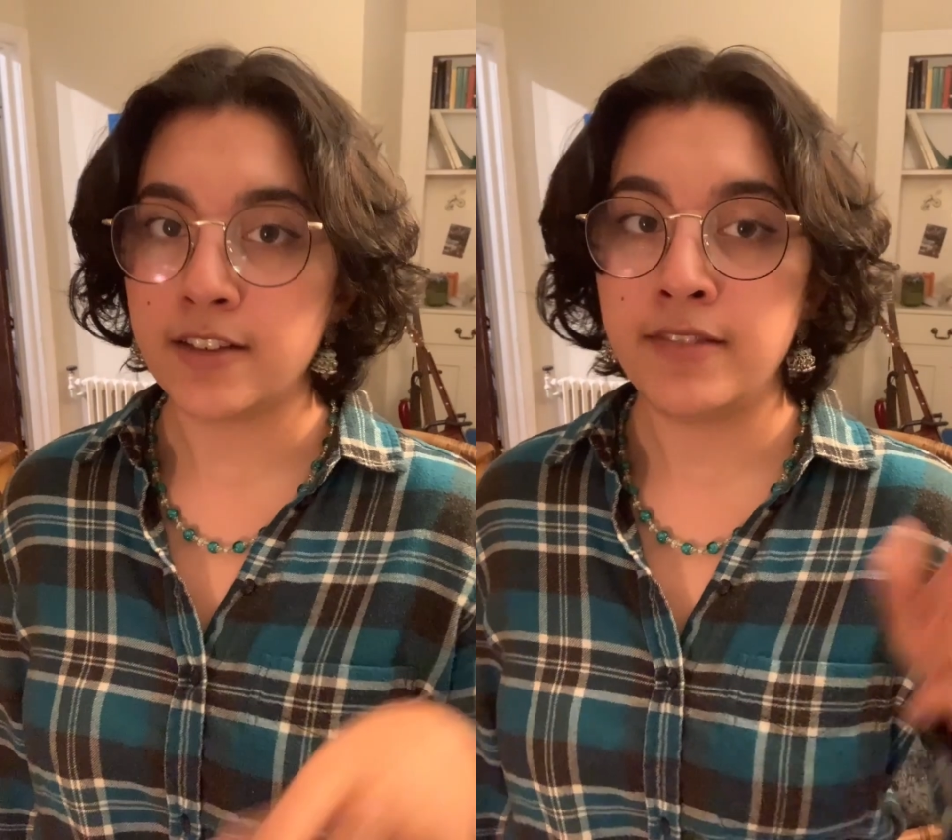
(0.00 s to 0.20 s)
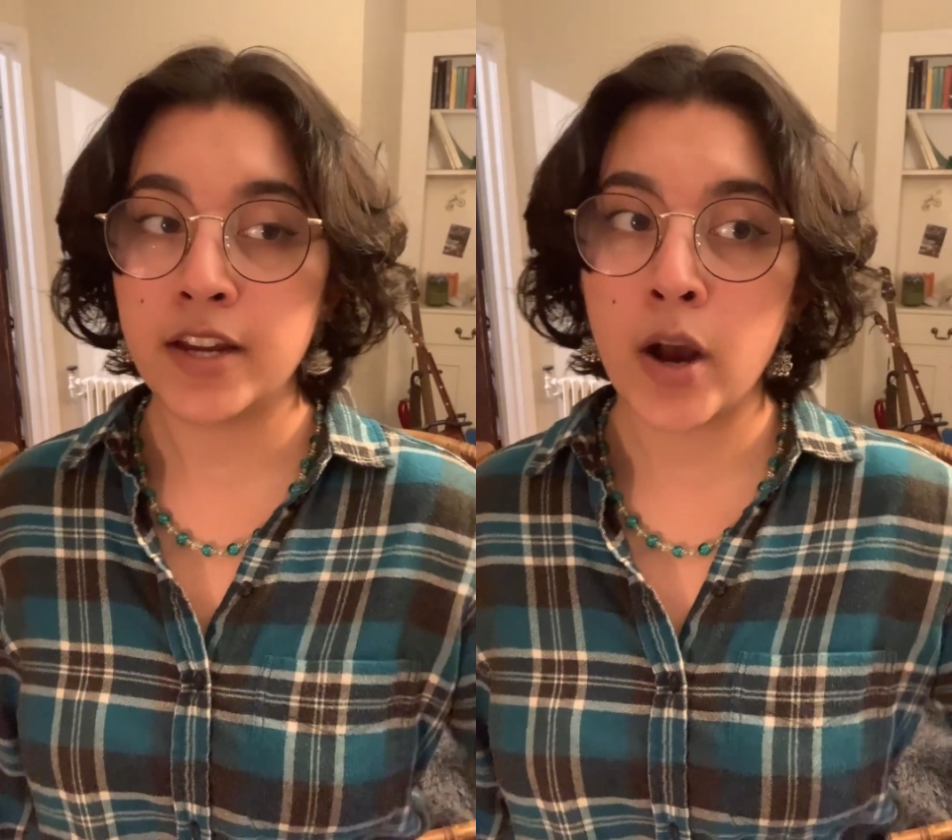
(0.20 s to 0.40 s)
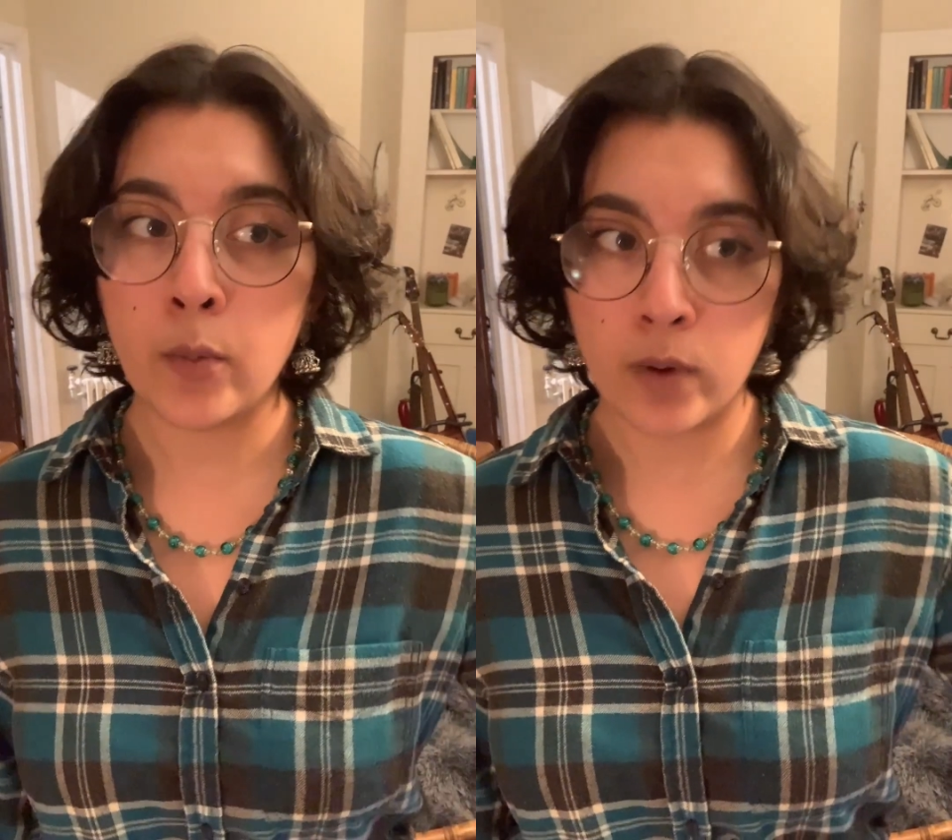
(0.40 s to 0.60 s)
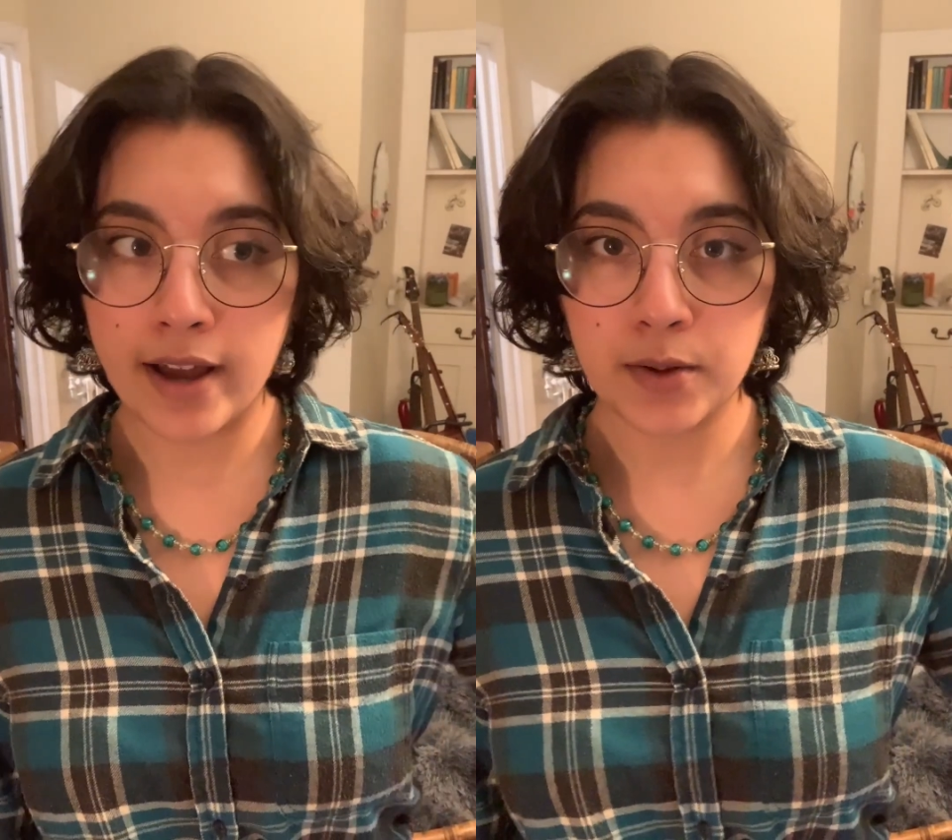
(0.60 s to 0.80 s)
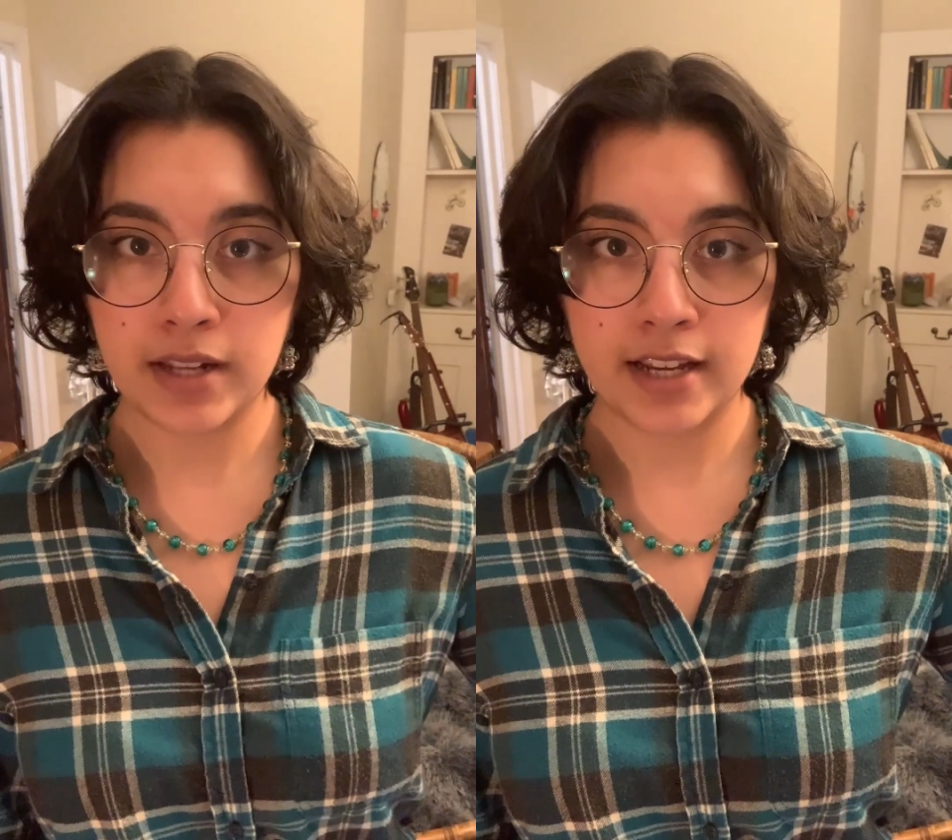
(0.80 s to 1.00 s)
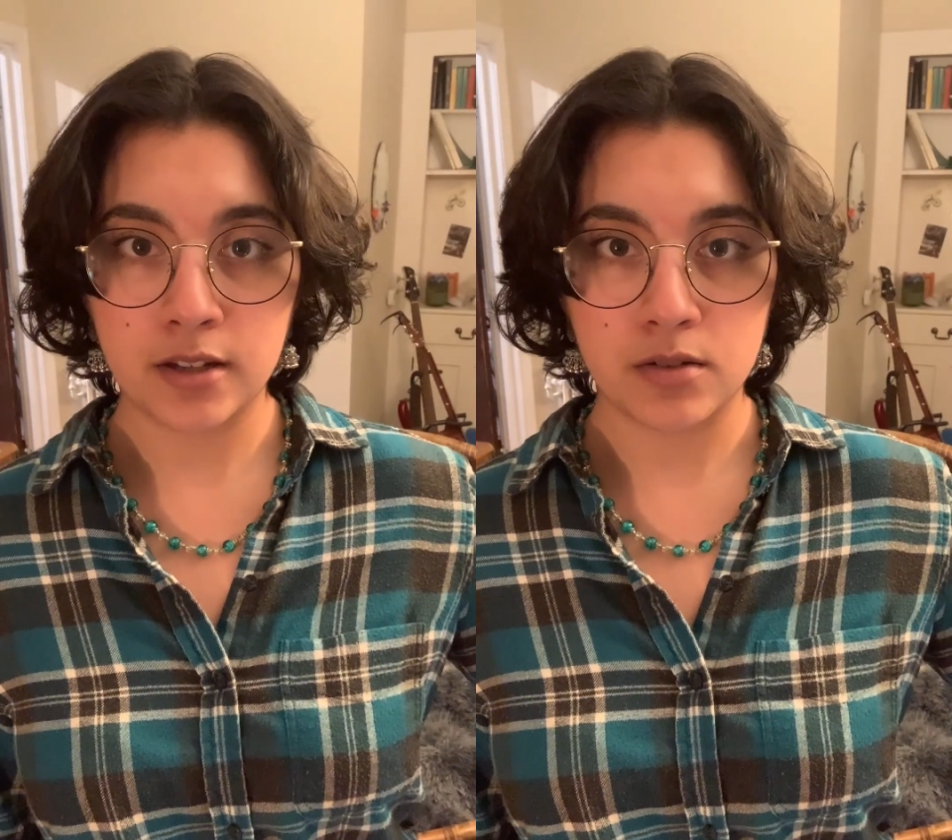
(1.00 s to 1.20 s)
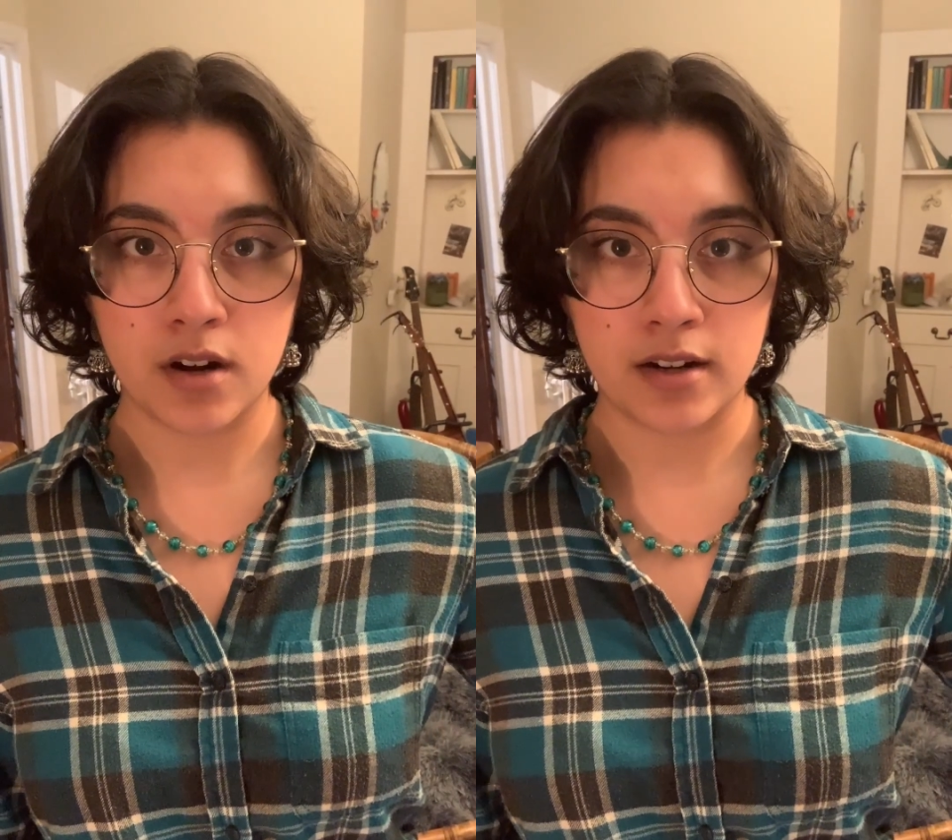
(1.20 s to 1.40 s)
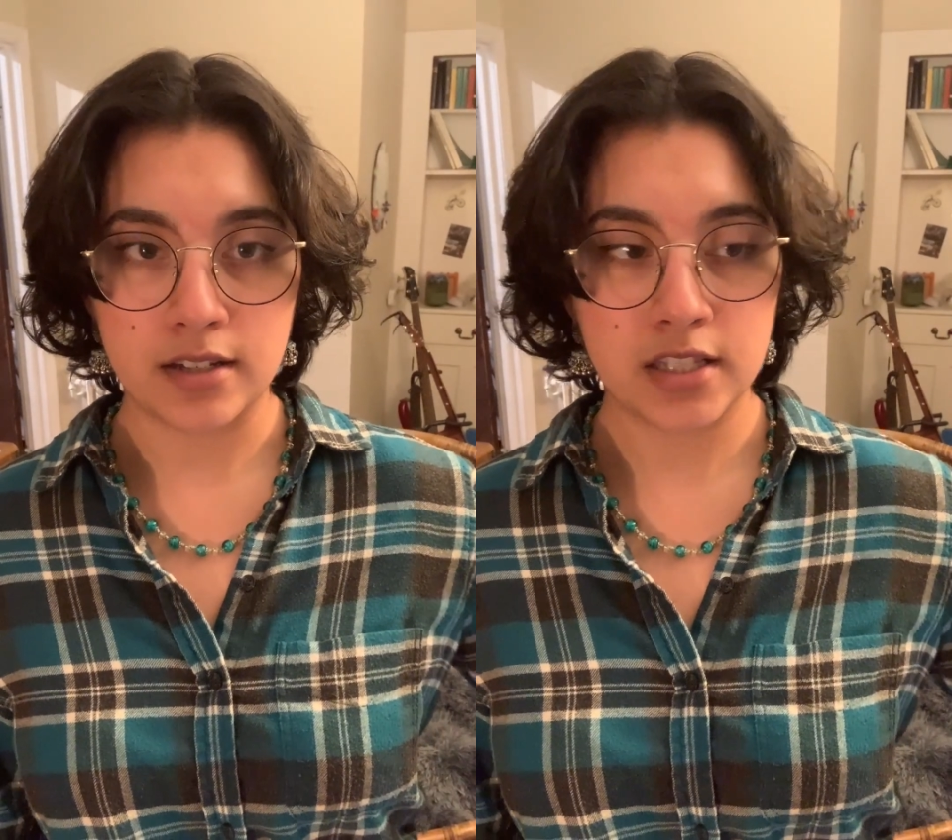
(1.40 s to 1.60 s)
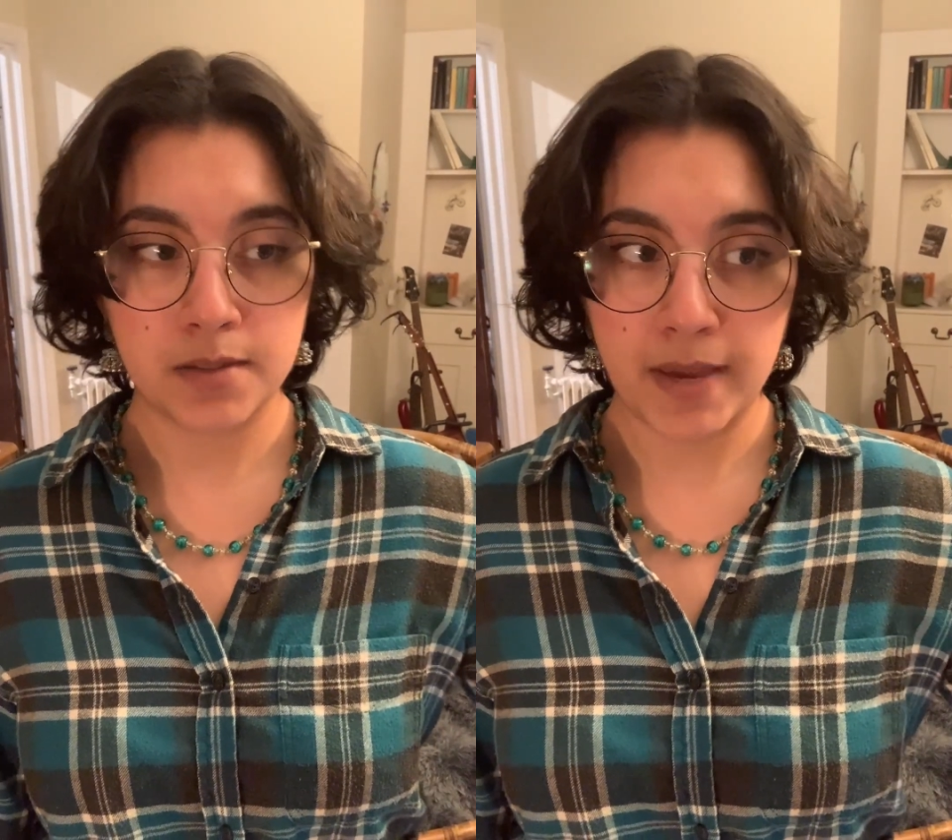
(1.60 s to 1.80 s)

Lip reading: Figure out why you like those artists.